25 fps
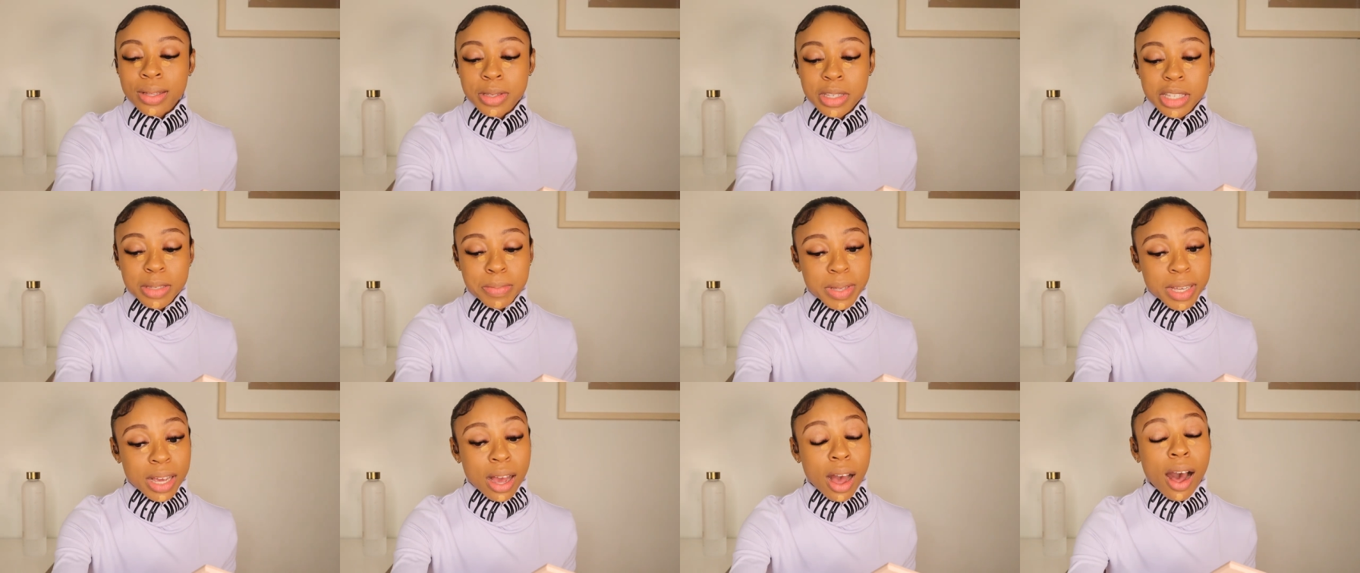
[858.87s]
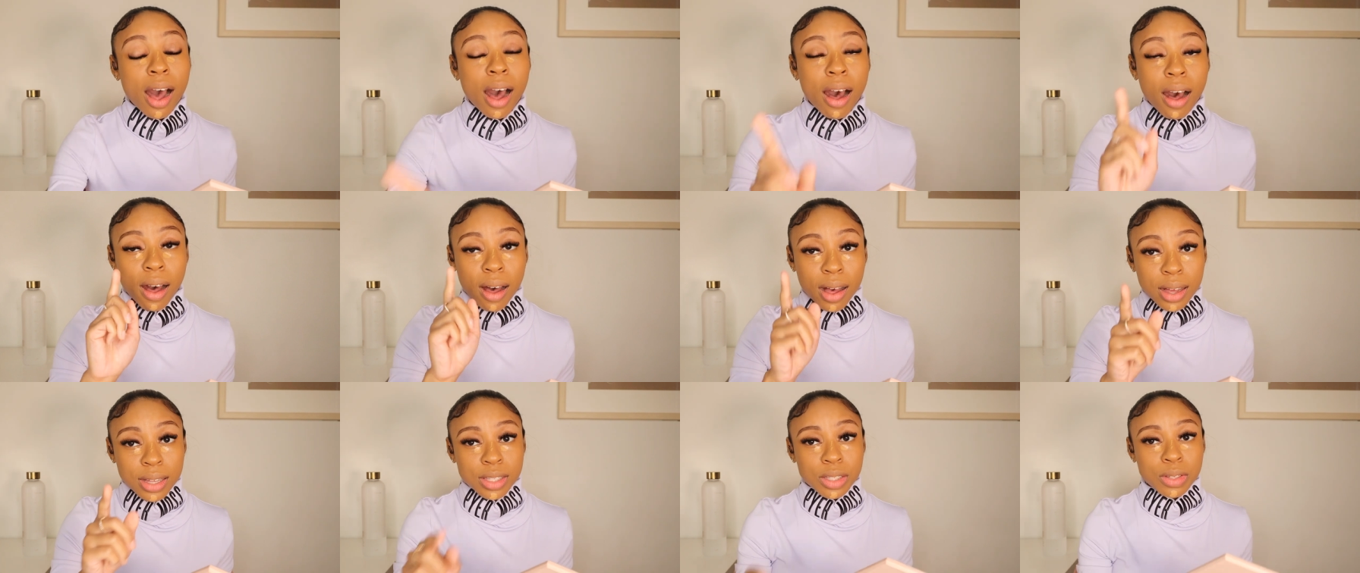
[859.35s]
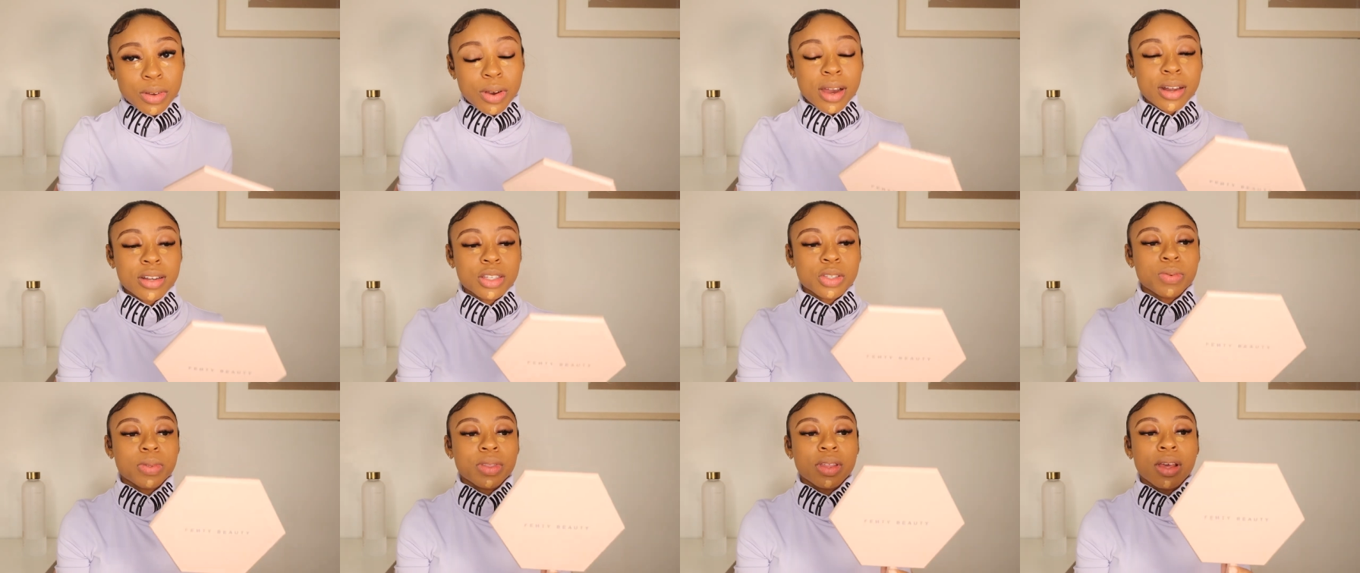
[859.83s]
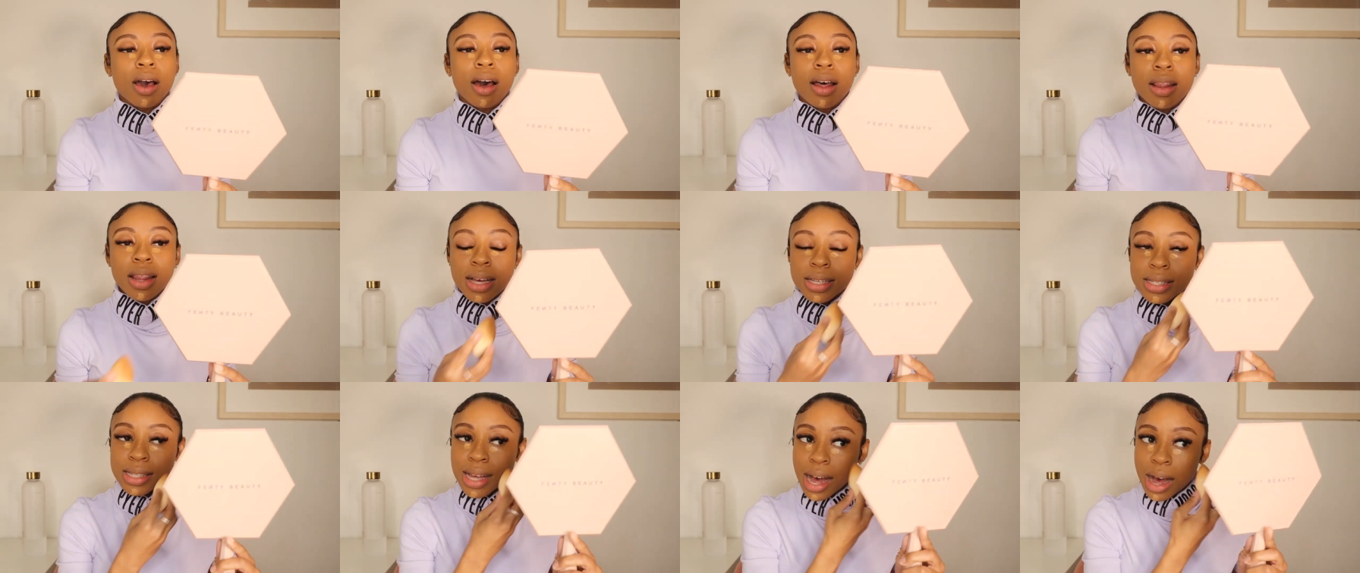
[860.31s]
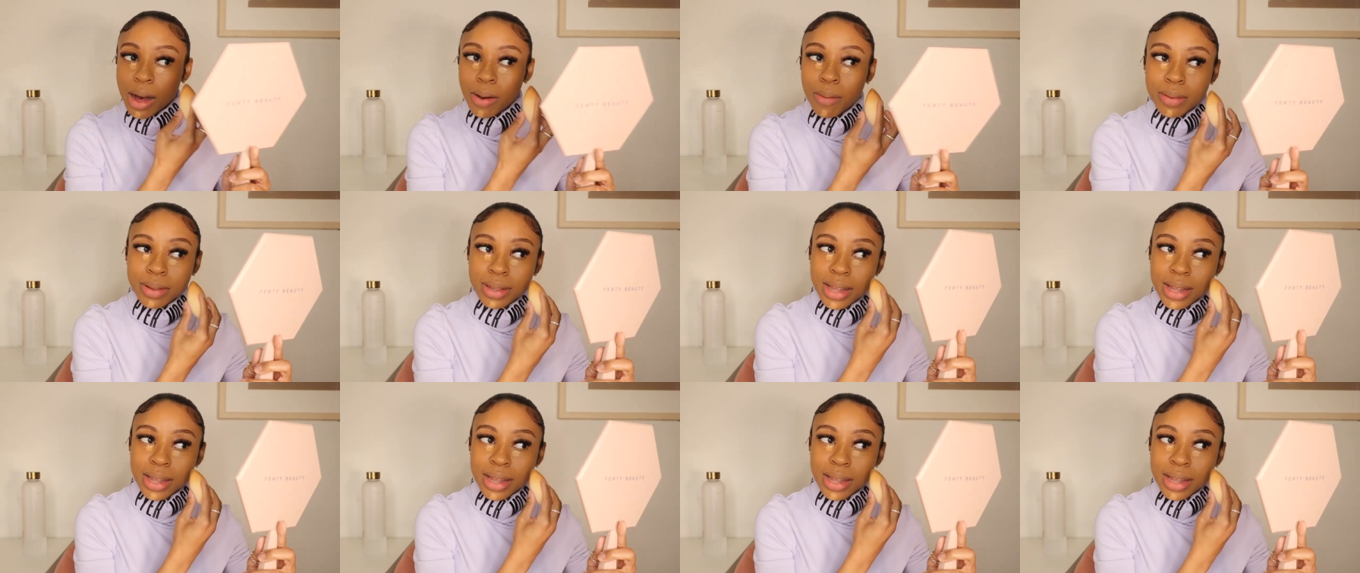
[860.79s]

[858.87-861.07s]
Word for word: to be also honest with y'all, that's how